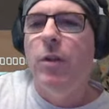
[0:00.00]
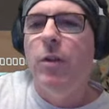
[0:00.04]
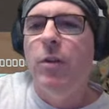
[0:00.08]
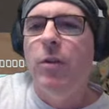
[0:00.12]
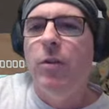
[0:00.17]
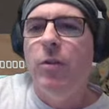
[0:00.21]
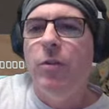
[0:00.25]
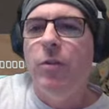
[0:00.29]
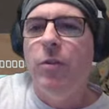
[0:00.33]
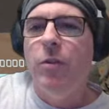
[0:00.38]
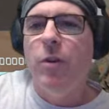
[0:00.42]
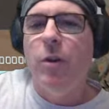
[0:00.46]

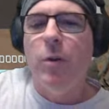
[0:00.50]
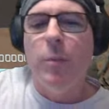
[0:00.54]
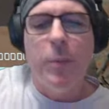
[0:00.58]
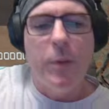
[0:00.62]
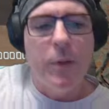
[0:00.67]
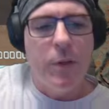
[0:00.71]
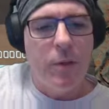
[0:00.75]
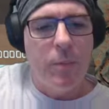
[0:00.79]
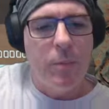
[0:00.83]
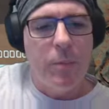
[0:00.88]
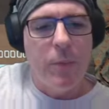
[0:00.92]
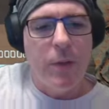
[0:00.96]
should all be
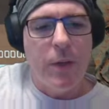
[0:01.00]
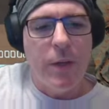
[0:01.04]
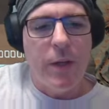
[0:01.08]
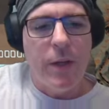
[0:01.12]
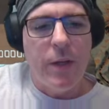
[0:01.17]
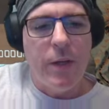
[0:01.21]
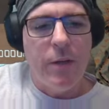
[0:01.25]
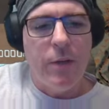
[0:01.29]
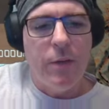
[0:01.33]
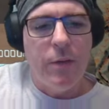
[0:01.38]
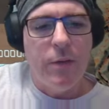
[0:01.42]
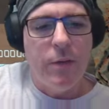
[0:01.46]

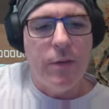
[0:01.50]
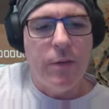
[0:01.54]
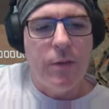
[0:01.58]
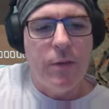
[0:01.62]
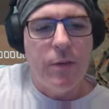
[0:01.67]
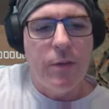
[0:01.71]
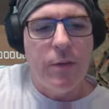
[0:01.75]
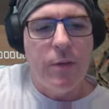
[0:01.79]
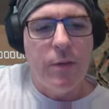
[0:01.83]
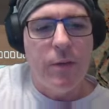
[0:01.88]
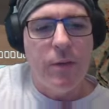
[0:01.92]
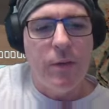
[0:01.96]
combined.
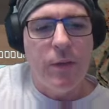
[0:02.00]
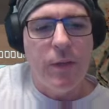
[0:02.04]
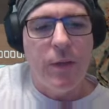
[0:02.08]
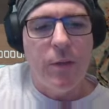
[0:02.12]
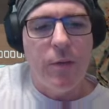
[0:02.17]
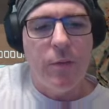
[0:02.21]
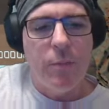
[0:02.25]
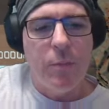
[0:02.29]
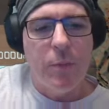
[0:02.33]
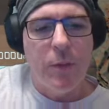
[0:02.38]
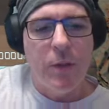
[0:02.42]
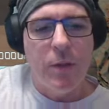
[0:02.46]
That
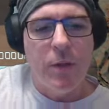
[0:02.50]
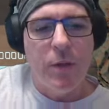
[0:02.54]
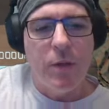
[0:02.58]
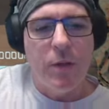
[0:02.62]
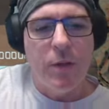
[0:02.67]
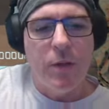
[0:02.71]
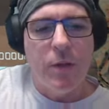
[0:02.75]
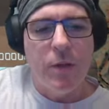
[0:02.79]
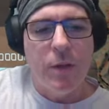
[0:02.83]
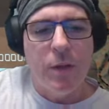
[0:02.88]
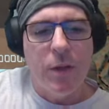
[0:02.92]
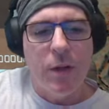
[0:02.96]
would be good.
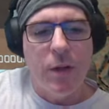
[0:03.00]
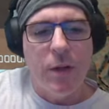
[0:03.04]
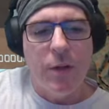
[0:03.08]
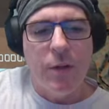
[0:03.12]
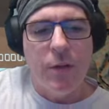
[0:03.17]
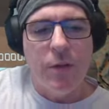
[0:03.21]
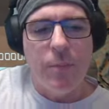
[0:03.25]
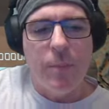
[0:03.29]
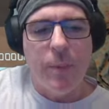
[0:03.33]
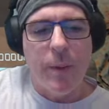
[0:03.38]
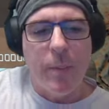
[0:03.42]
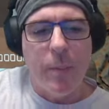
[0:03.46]

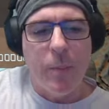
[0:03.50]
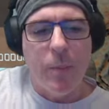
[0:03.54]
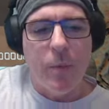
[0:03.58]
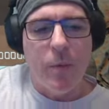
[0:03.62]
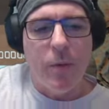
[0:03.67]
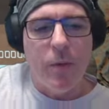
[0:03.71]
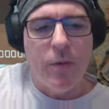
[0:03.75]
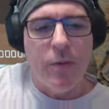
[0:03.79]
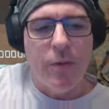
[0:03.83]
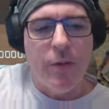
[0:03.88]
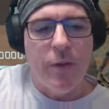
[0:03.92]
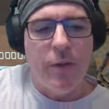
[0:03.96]
This bad boy
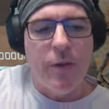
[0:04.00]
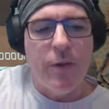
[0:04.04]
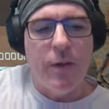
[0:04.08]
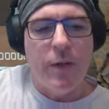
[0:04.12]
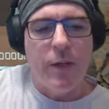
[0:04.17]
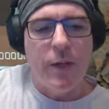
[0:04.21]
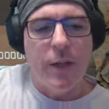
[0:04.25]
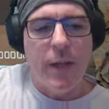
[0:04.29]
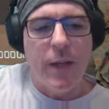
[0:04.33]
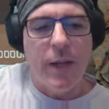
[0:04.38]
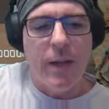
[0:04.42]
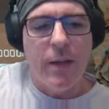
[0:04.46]
is here
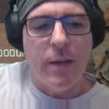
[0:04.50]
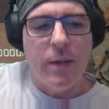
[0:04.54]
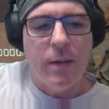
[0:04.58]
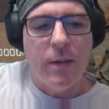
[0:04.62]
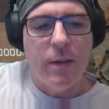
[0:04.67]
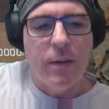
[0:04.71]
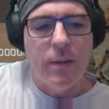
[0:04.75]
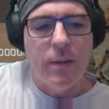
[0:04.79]
again.